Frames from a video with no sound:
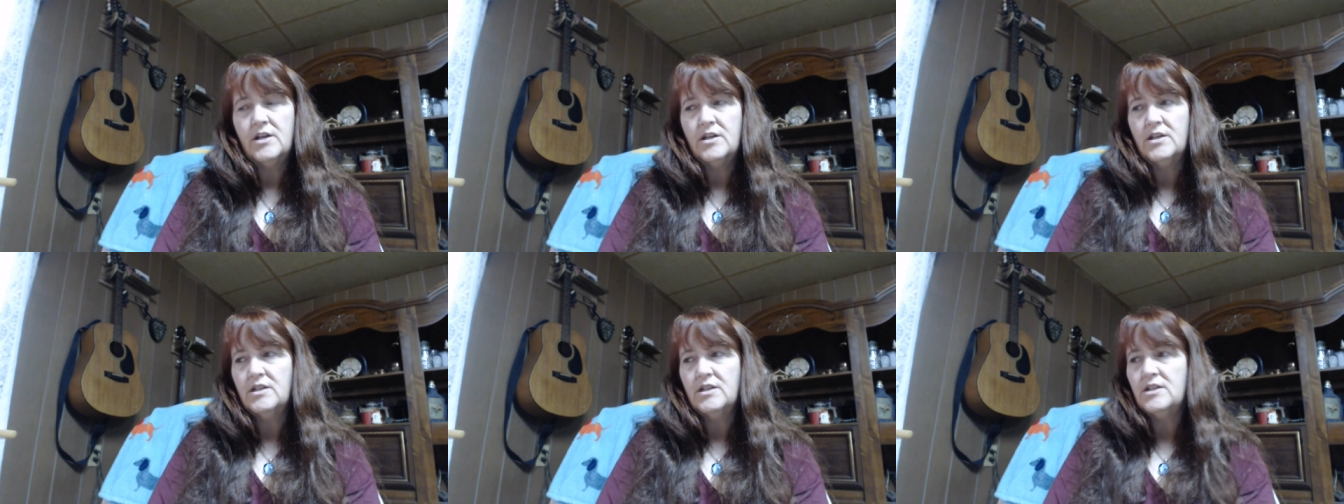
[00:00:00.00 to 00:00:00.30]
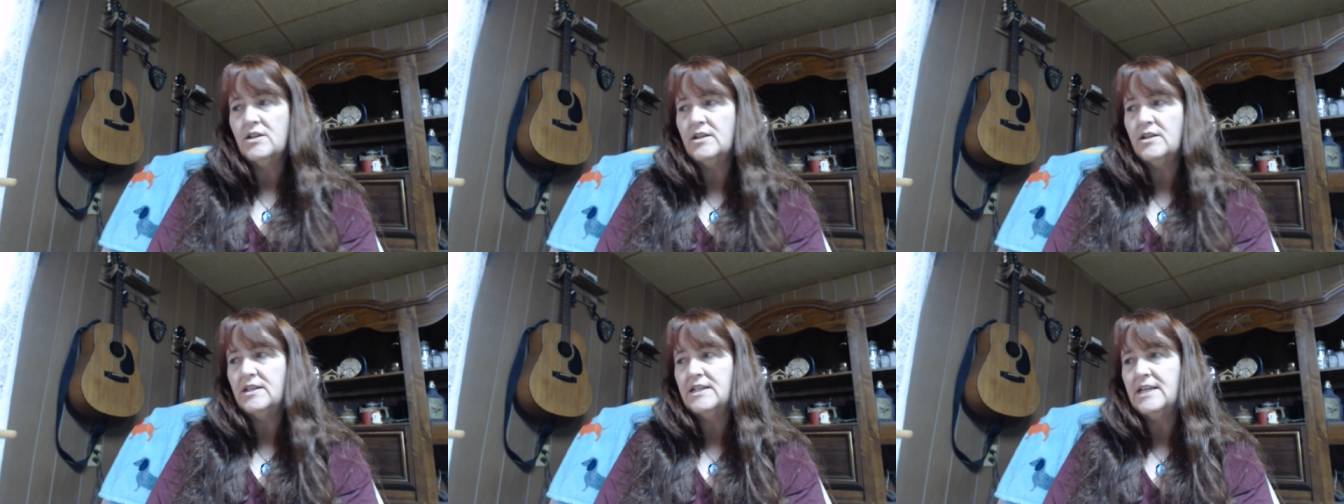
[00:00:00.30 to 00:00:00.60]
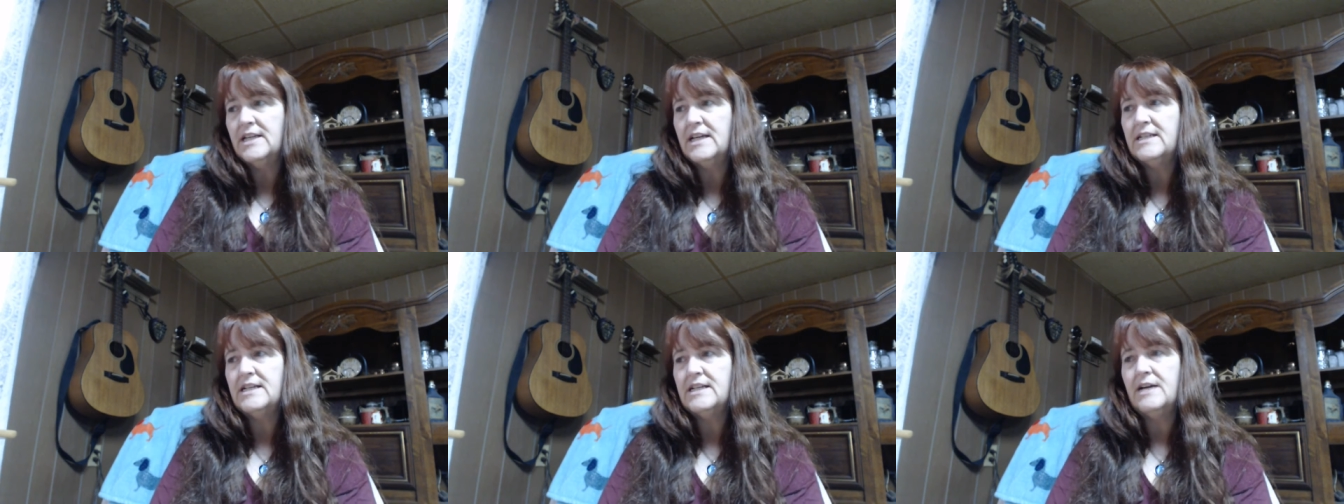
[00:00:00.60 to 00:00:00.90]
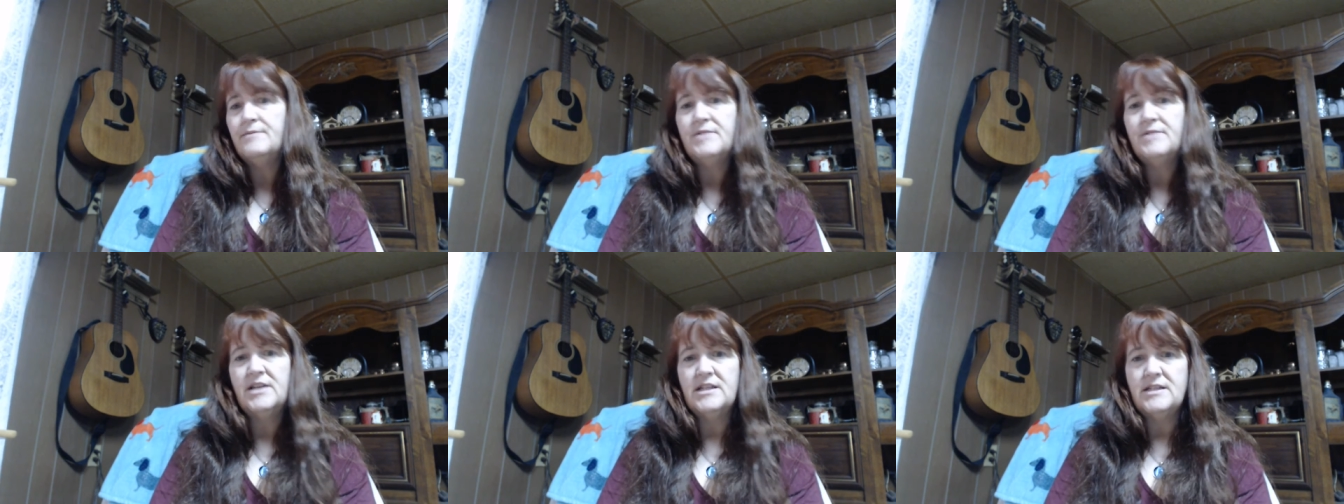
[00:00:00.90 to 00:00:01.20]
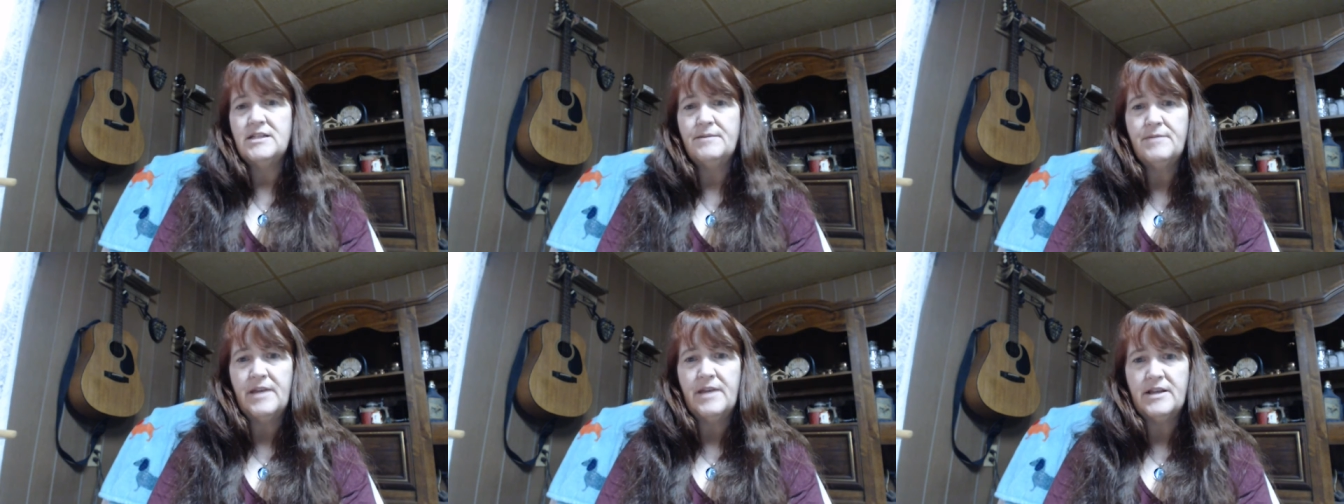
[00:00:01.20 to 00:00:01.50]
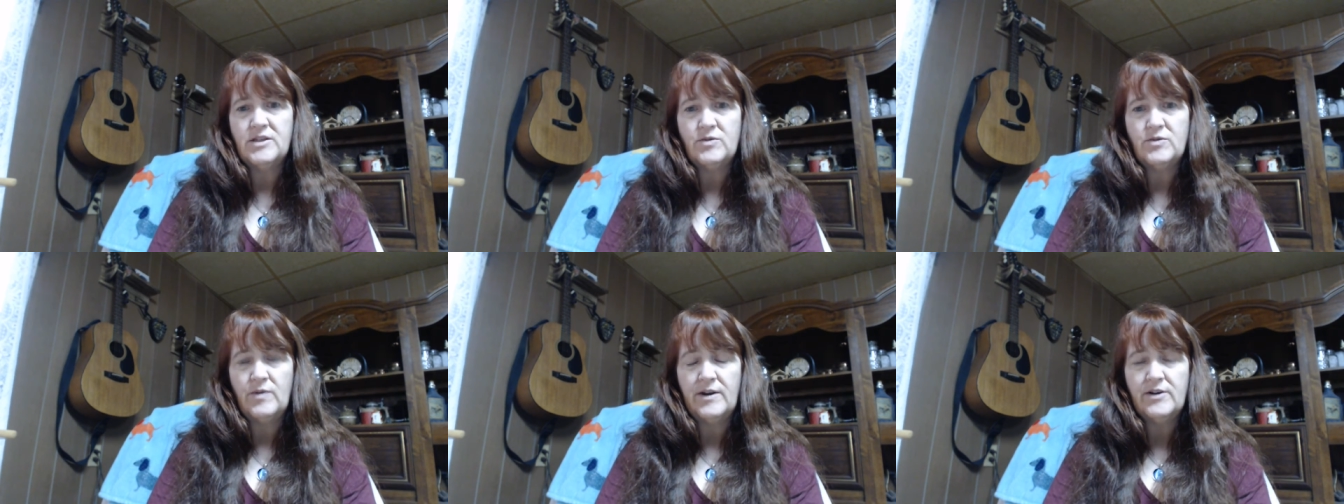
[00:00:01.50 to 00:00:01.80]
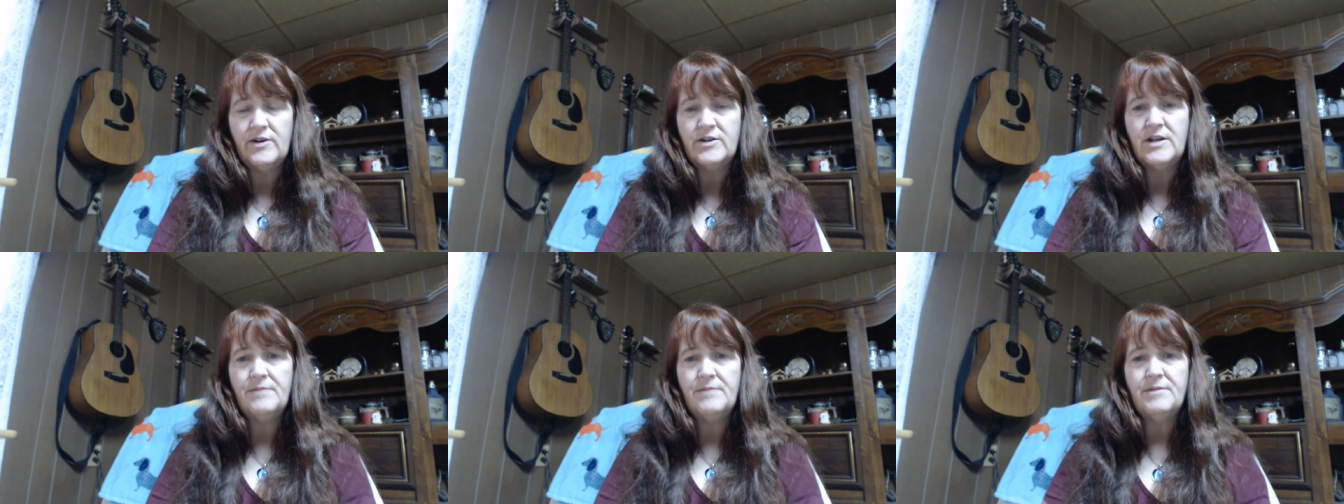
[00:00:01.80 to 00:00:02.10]
during the daytime to get some of that sweater
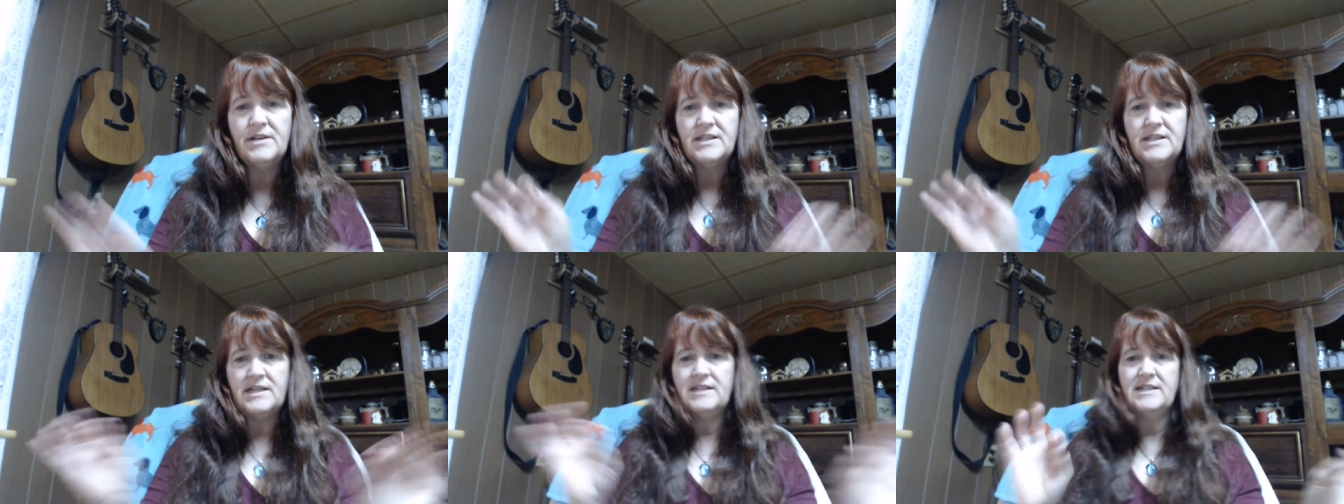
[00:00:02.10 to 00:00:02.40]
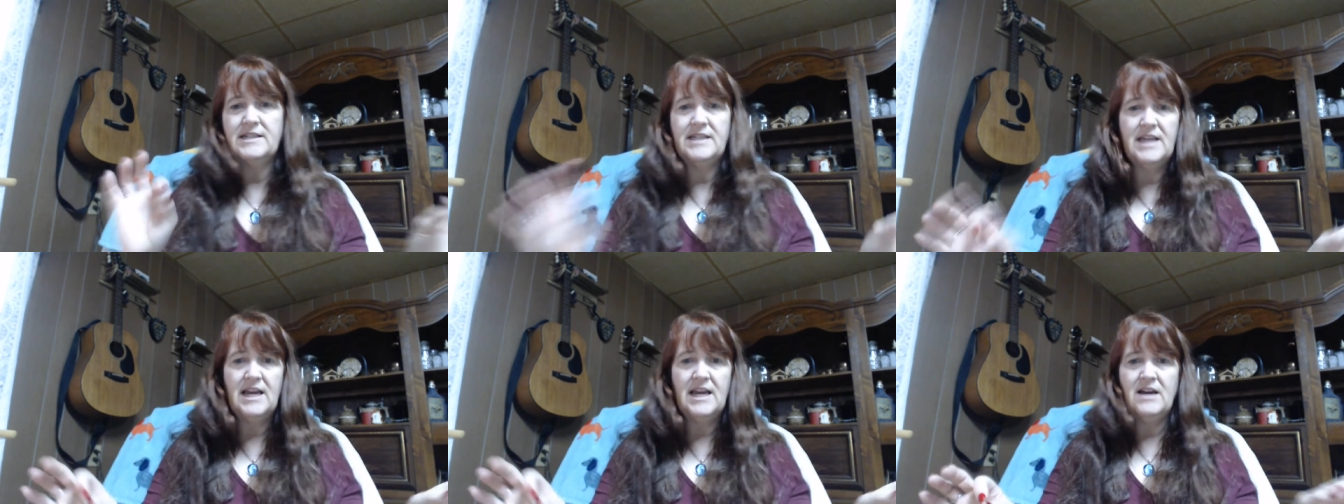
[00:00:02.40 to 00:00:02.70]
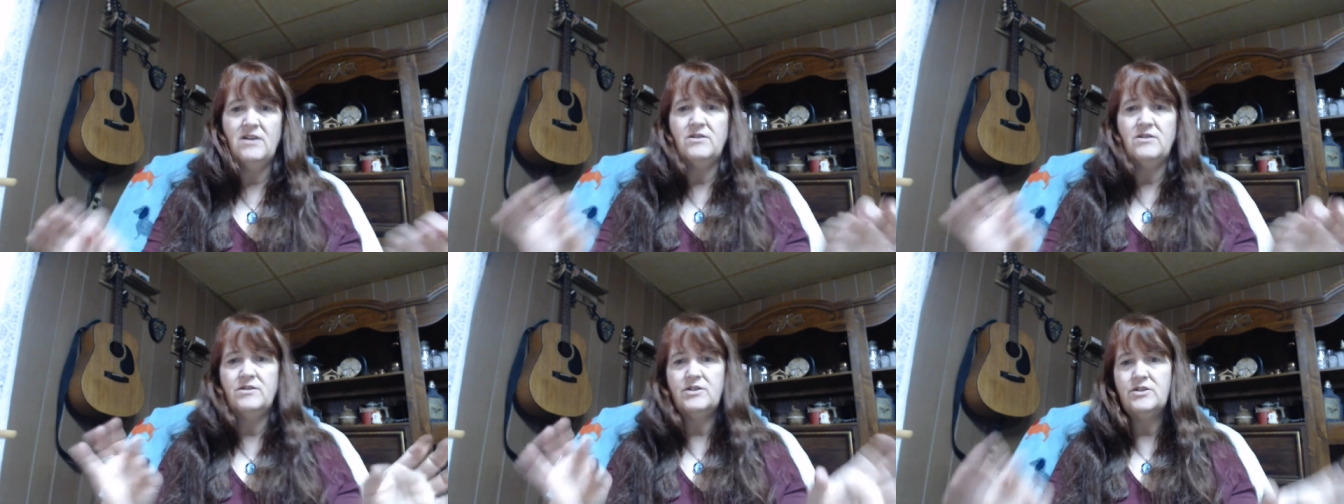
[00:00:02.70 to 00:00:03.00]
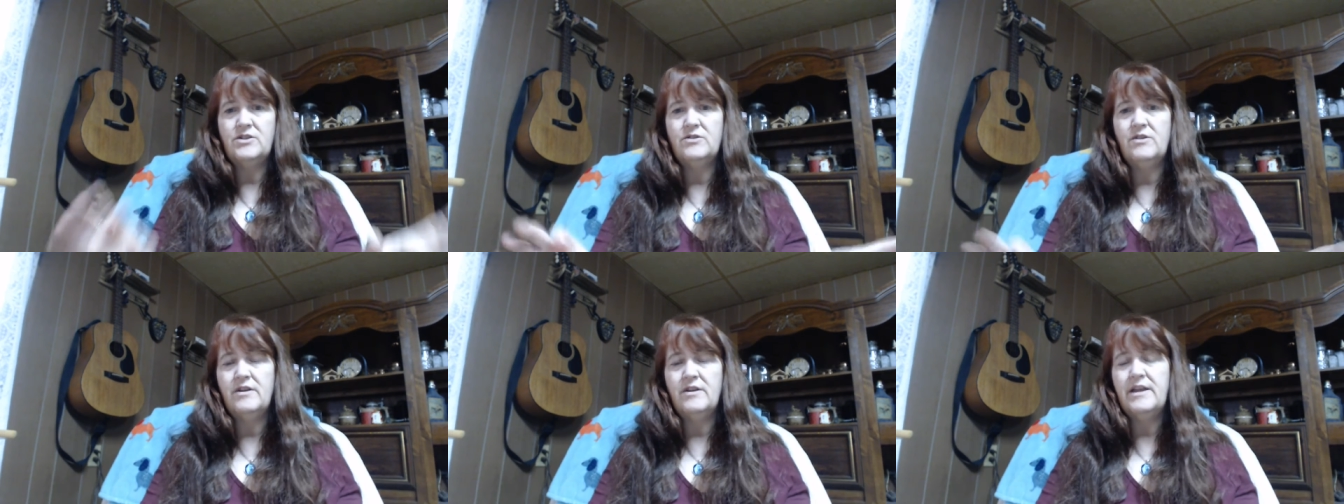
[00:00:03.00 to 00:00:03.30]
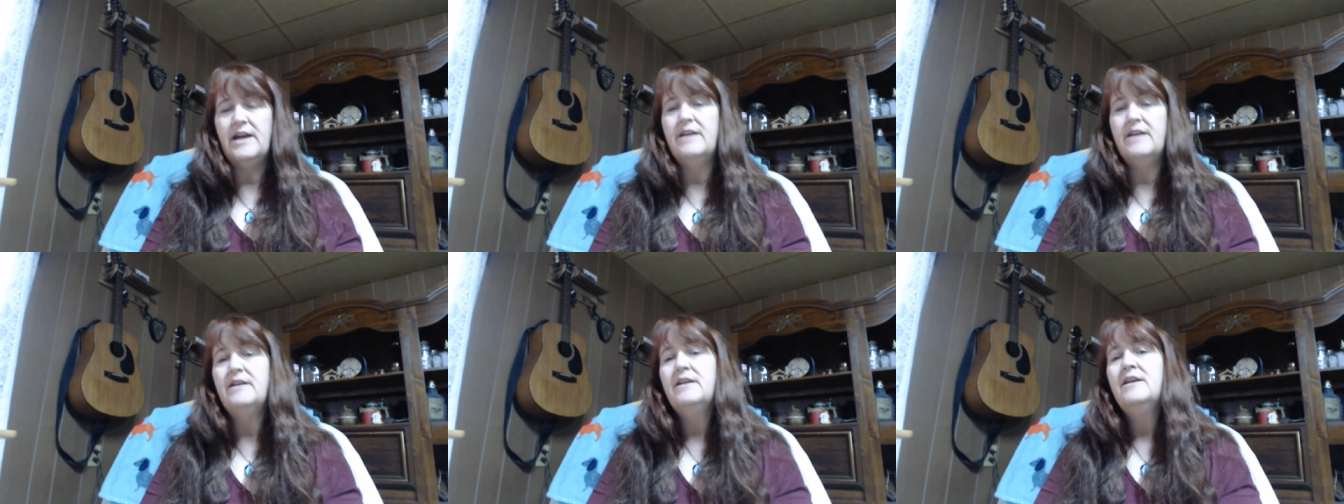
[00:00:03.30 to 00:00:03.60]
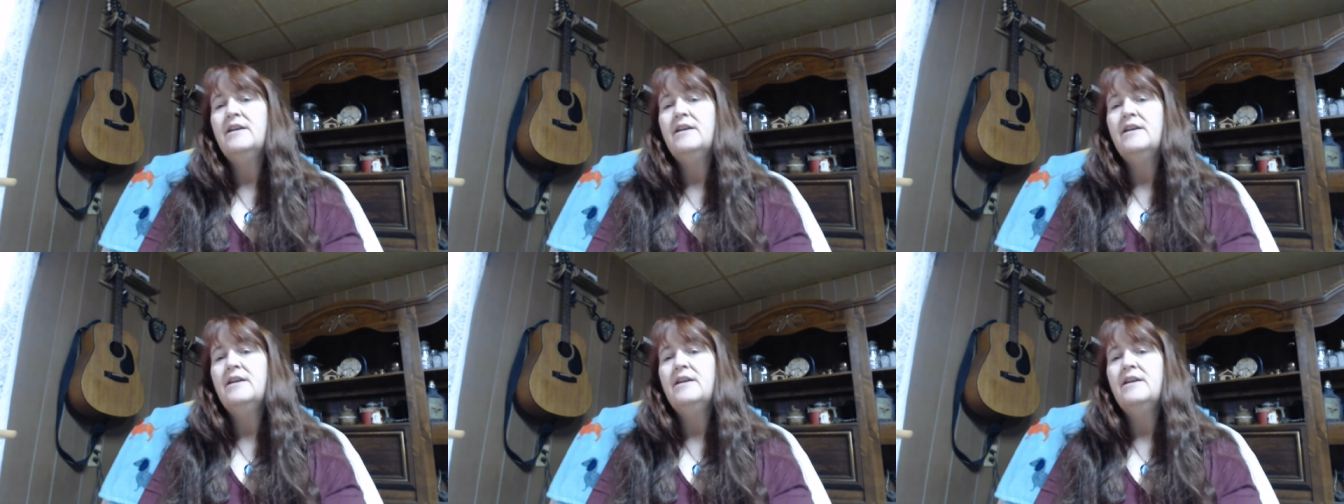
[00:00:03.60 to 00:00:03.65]
done because I had to count and do all that.